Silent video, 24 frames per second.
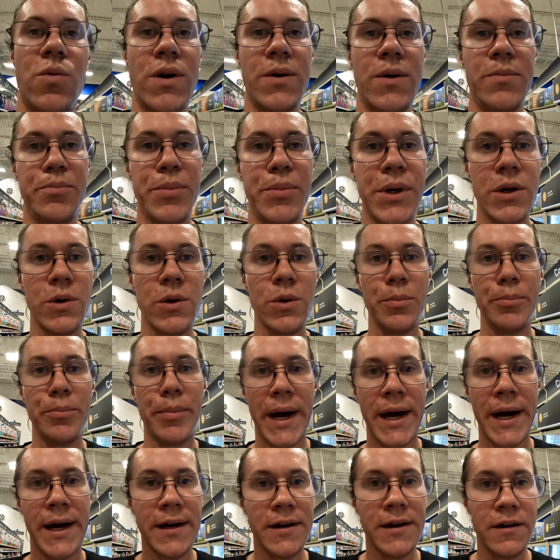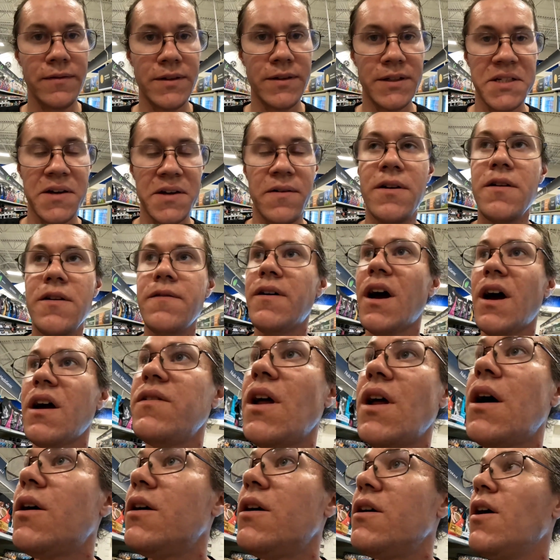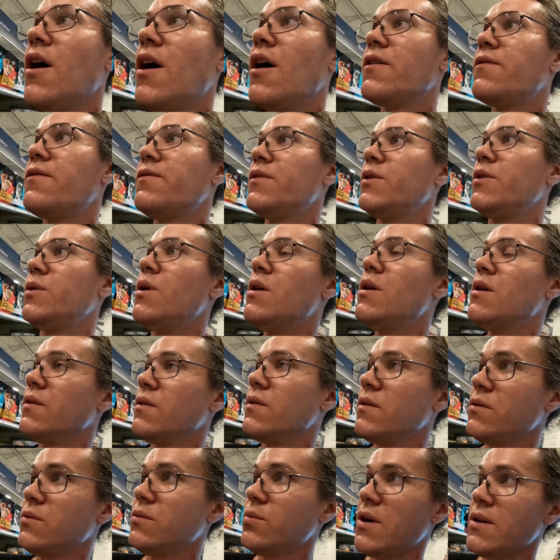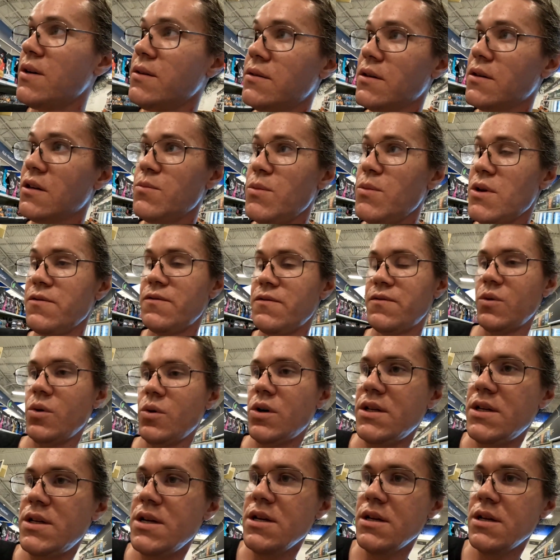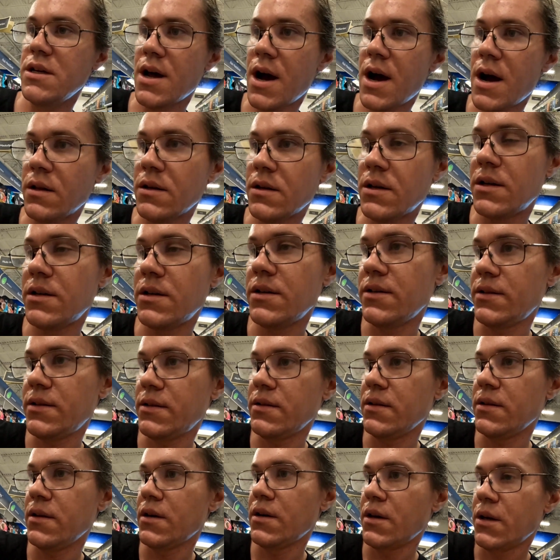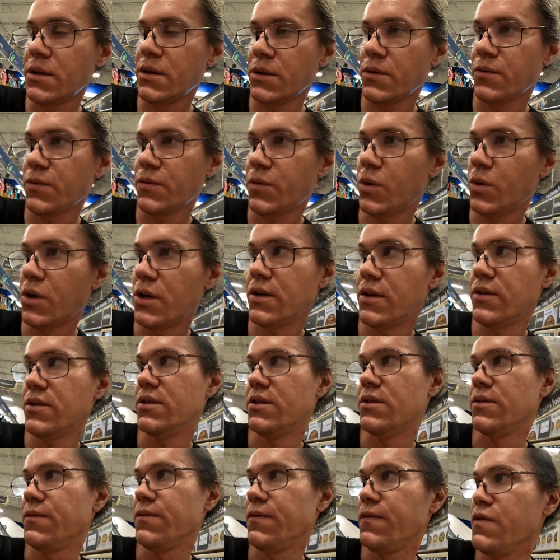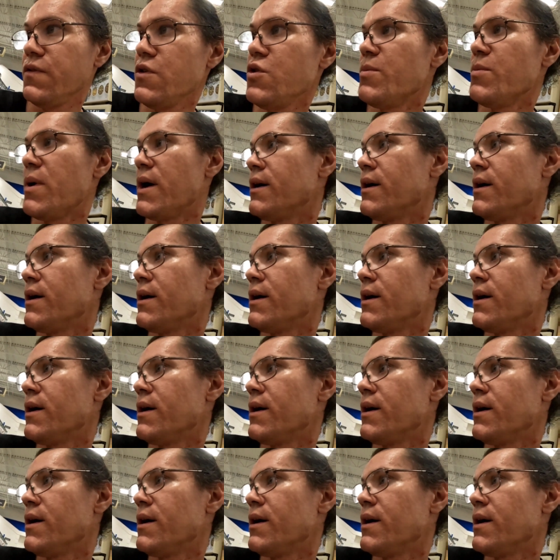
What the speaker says: One big old bag of $75 dog food. This run's gonna be $14 for just a few